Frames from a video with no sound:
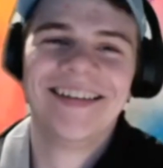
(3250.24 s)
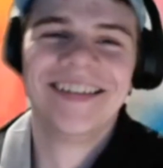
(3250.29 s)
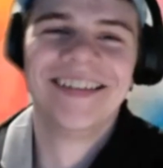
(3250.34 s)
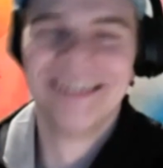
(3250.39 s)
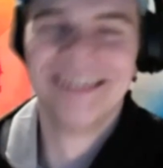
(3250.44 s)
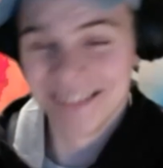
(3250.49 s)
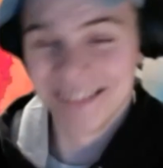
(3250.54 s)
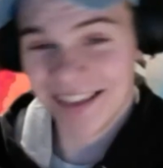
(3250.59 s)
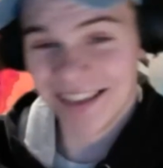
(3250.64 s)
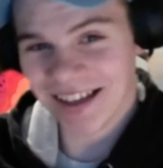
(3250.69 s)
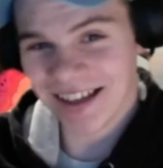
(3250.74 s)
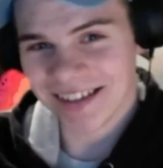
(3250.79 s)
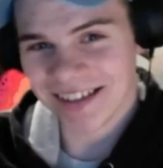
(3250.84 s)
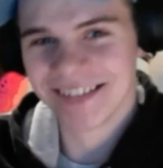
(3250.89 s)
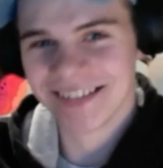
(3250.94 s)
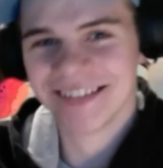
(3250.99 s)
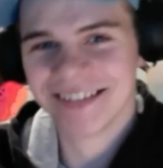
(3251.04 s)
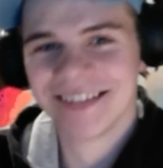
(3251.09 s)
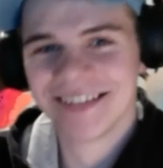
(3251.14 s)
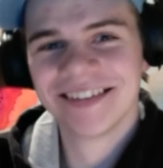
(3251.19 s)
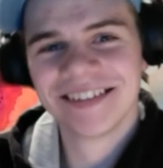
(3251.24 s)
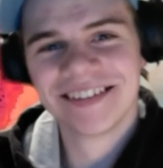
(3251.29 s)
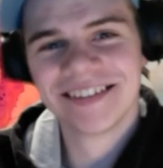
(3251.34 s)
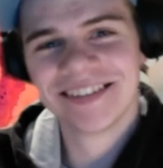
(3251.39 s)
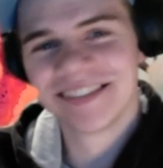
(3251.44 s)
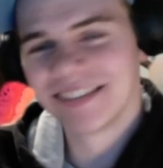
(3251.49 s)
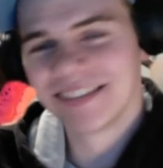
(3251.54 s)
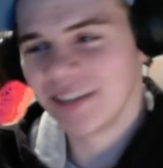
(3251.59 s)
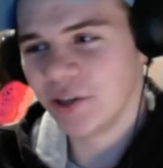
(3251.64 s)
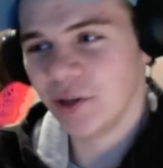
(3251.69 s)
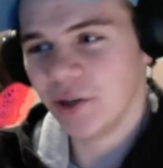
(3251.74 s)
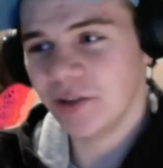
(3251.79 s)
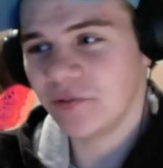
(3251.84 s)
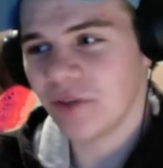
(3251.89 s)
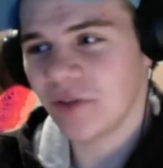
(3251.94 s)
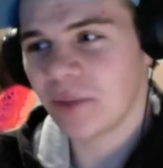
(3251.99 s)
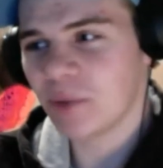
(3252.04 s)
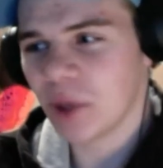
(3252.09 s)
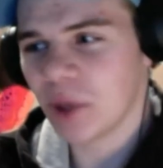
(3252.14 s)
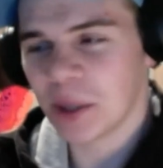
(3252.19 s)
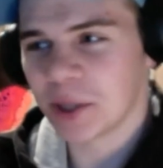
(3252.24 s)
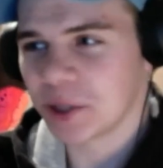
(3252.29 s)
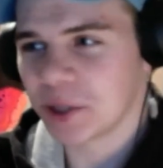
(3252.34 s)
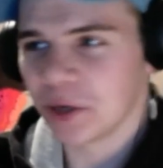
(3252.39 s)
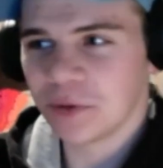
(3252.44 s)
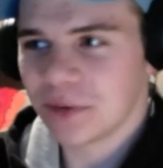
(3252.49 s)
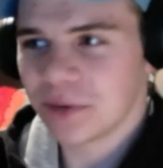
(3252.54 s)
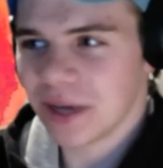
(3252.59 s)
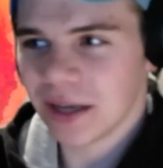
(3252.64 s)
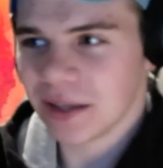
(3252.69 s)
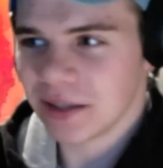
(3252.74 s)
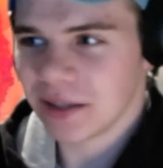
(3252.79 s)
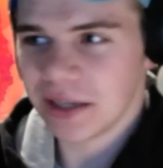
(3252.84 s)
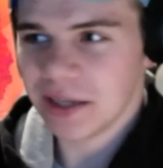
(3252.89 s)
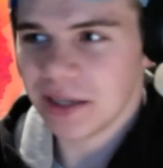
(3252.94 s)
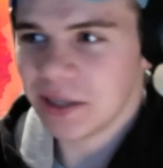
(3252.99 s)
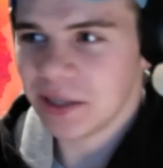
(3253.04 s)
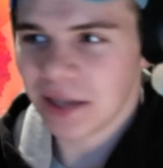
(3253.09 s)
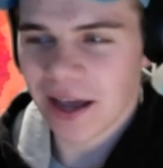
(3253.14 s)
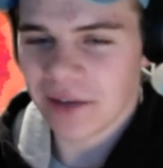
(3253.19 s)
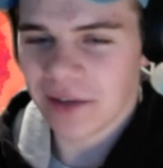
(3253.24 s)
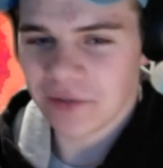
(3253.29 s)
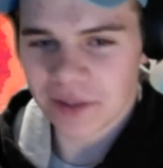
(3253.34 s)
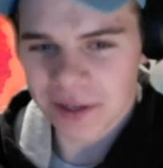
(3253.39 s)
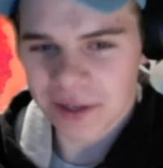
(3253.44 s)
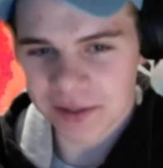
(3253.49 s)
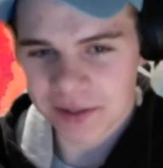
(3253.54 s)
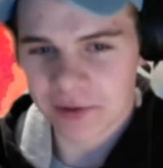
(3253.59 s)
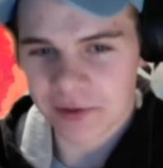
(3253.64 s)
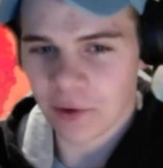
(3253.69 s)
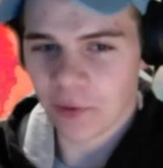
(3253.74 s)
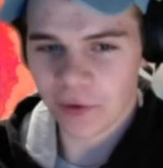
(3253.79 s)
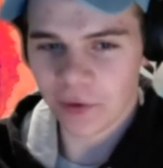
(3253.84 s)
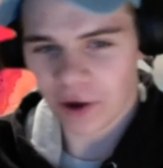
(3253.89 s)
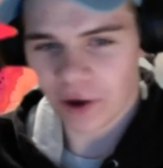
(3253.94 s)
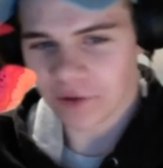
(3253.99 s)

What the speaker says: Yeah. You didn't invite me on the show when I didn't have this going on.